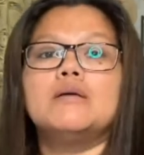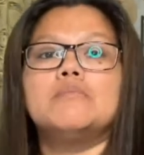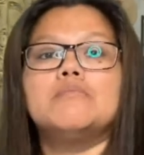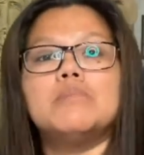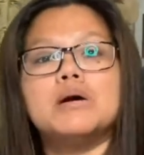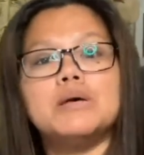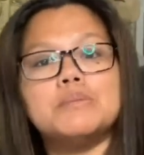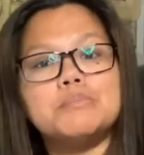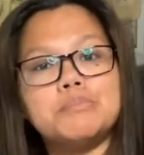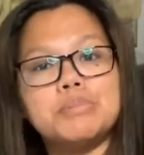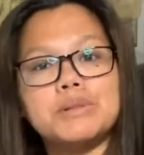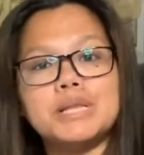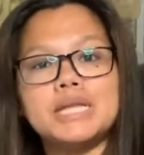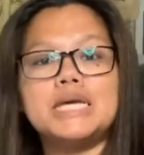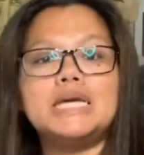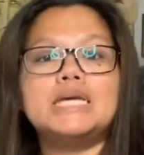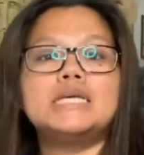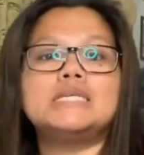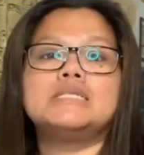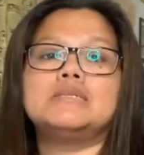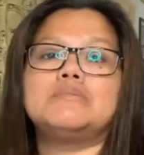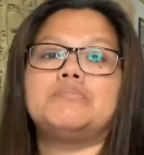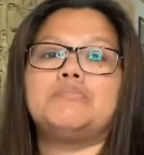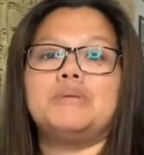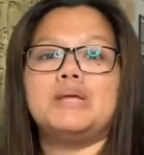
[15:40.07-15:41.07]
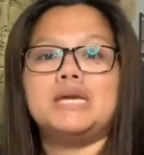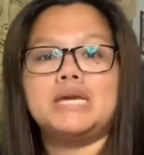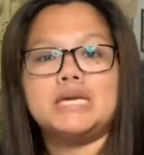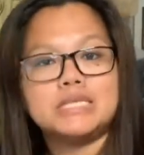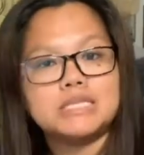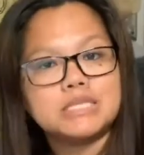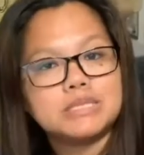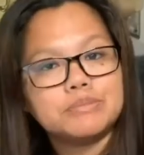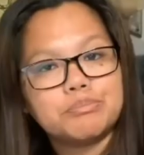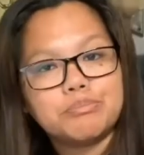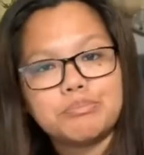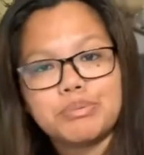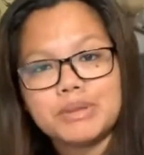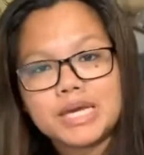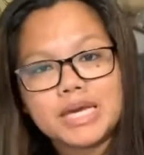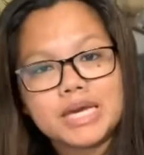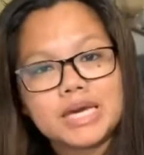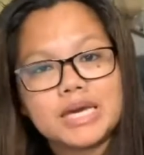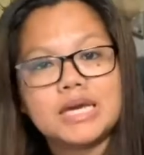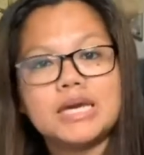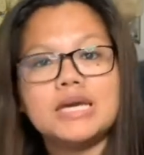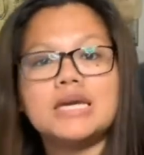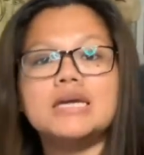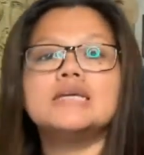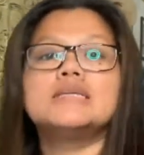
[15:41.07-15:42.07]
But please, please,
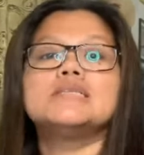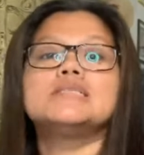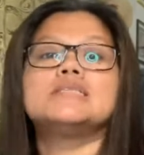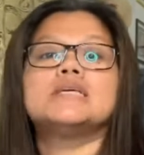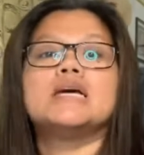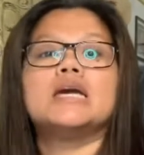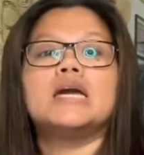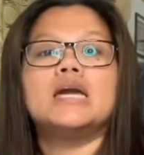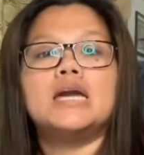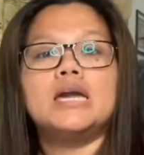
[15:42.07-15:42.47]
please